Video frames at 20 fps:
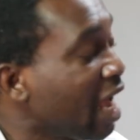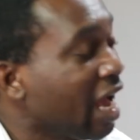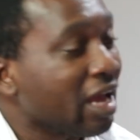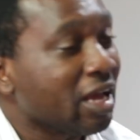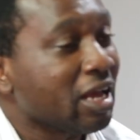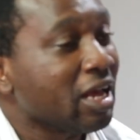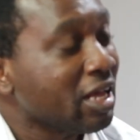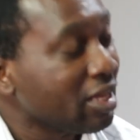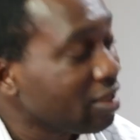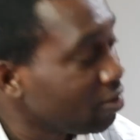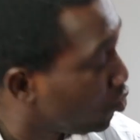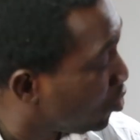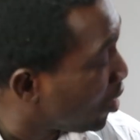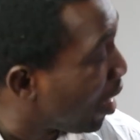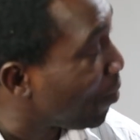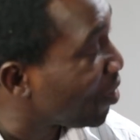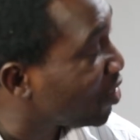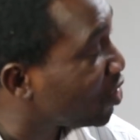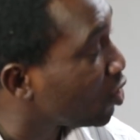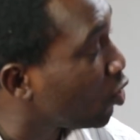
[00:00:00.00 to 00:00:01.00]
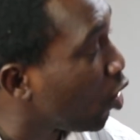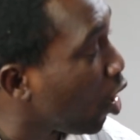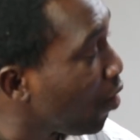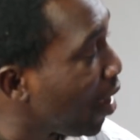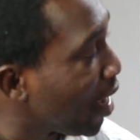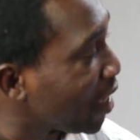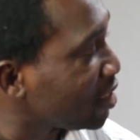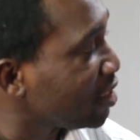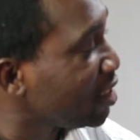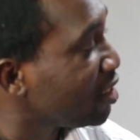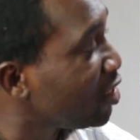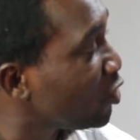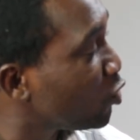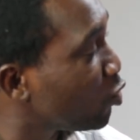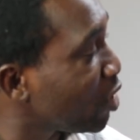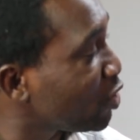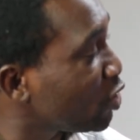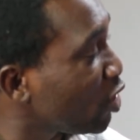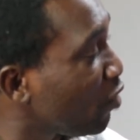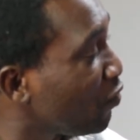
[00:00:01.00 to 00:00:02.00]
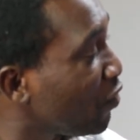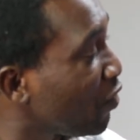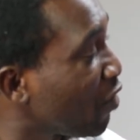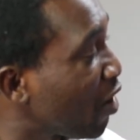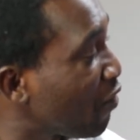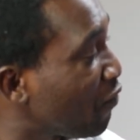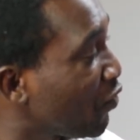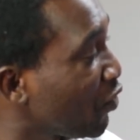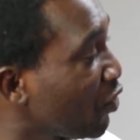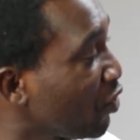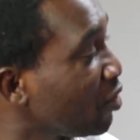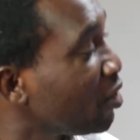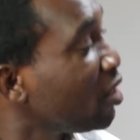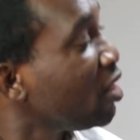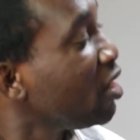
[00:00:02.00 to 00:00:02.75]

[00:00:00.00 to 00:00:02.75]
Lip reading: Yeah, that makes it correct. The discretion of the referee.